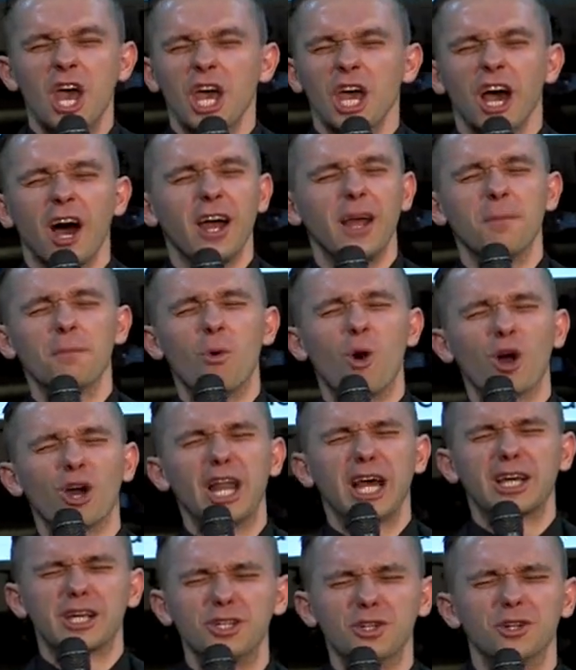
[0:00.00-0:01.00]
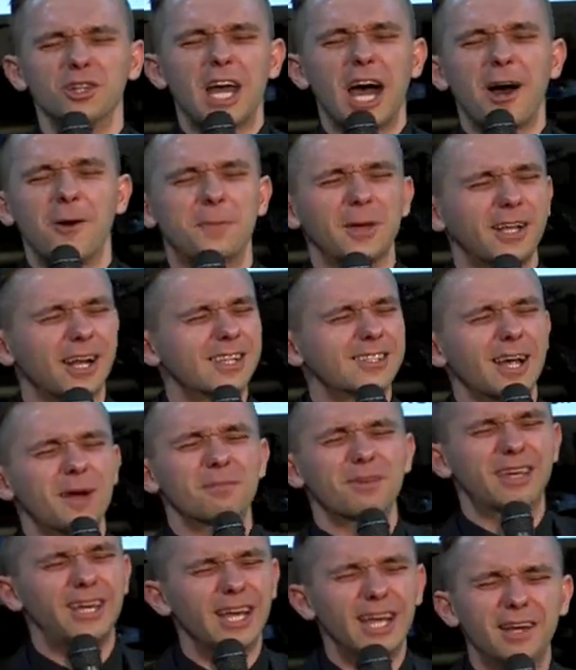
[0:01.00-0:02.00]
I am more like you now because I'm
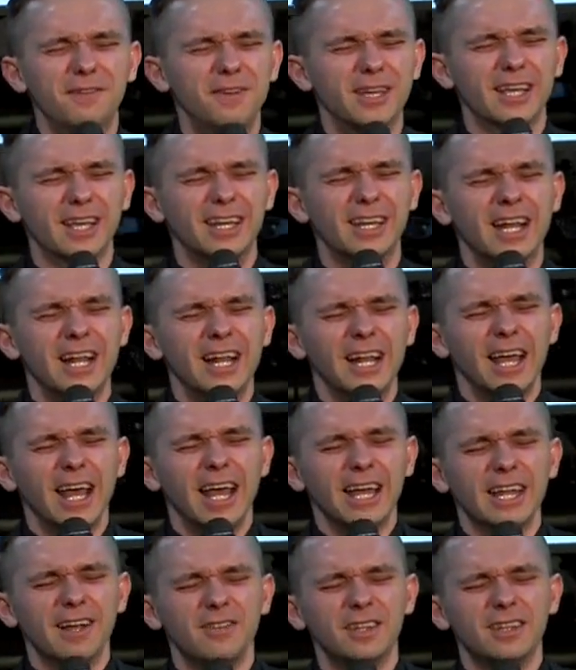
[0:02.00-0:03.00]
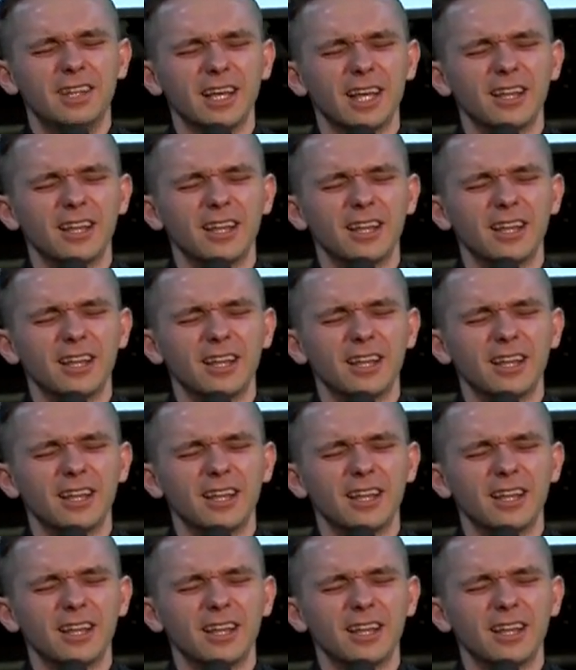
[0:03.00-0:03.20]
giving and, and everything.